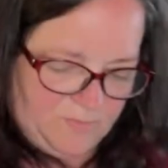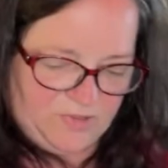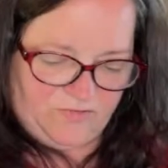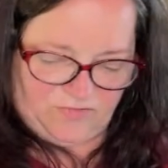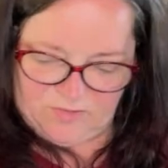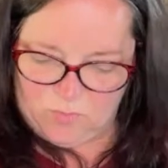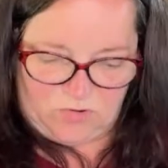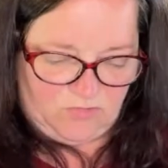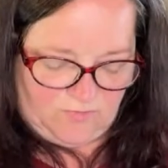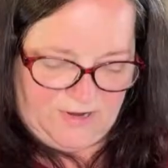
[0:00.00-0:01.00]
but you see more
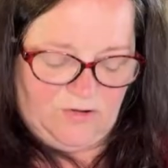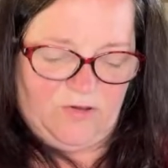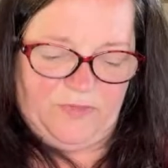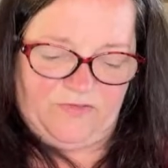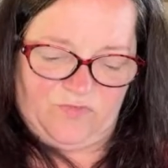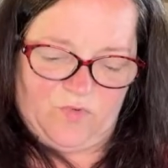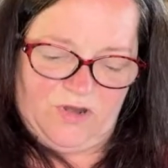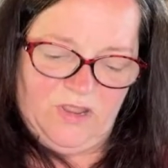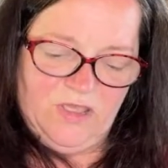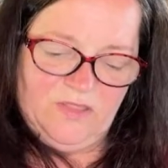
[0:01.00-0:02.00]
green on this one.
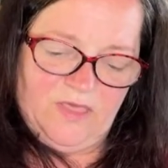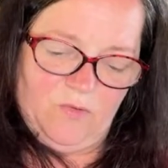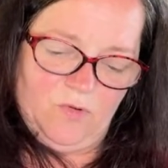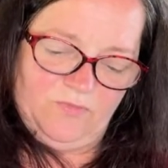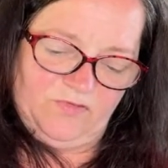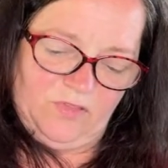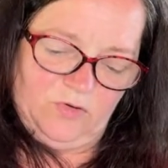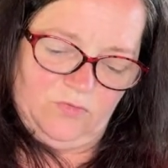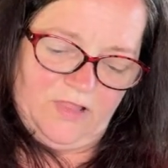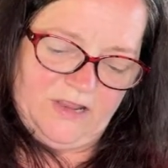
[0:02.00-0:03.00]
That one was a
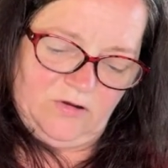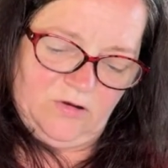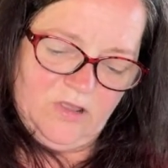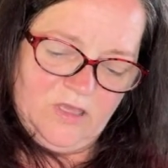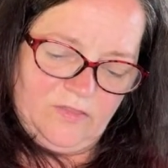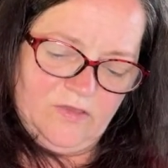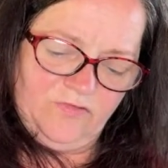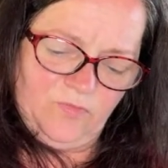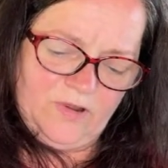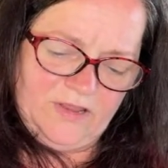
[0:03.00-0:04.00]
little lighter.
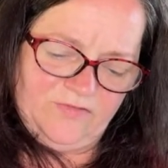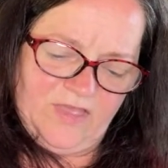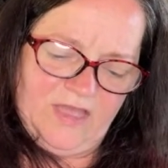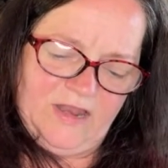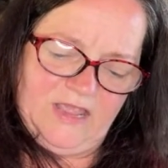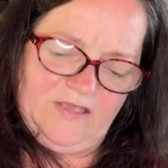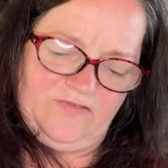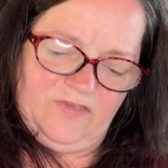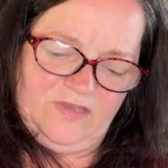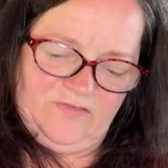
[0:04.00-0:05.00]
This one is at a
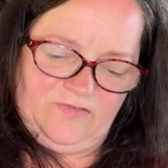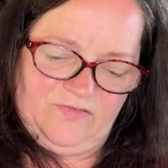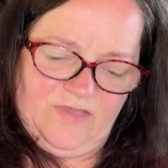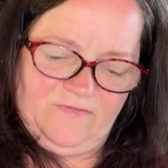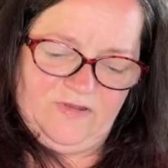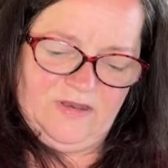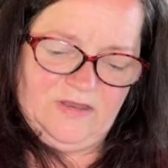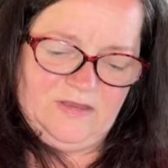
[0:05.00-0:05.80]
size 7.